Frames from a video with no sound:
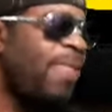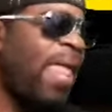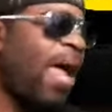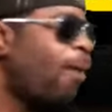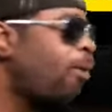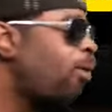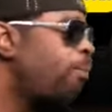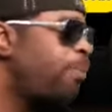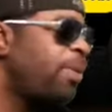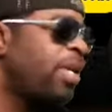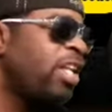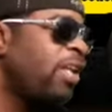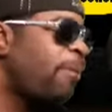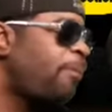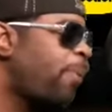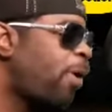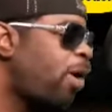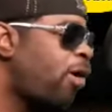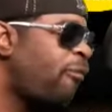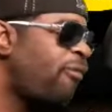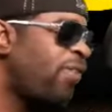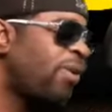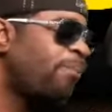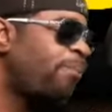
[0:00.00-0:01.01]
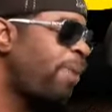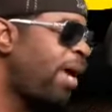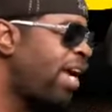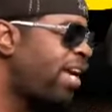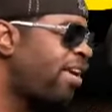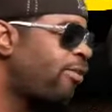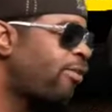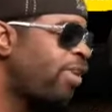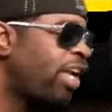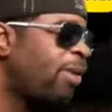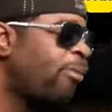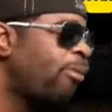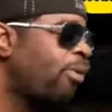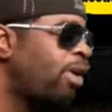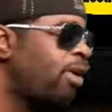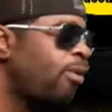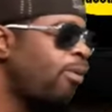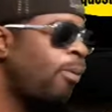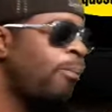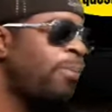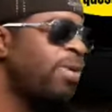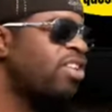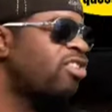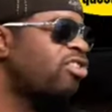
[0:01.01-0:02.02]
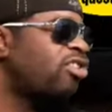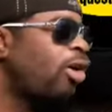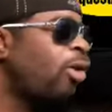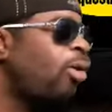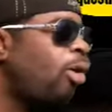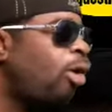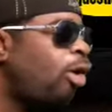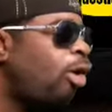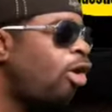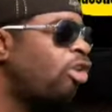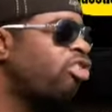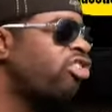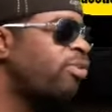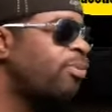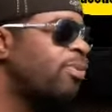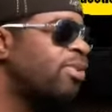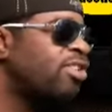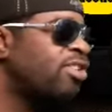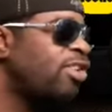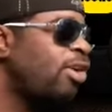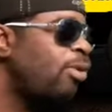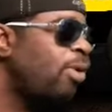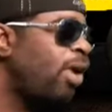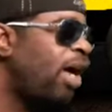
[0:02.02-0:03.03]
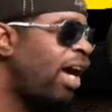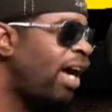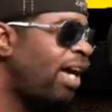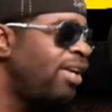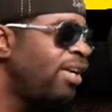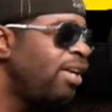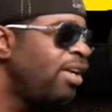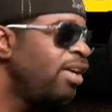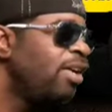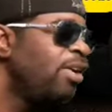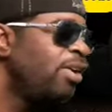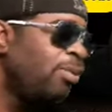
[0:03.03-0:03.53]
That would be the perfect banger. It will be so awesome and so hot.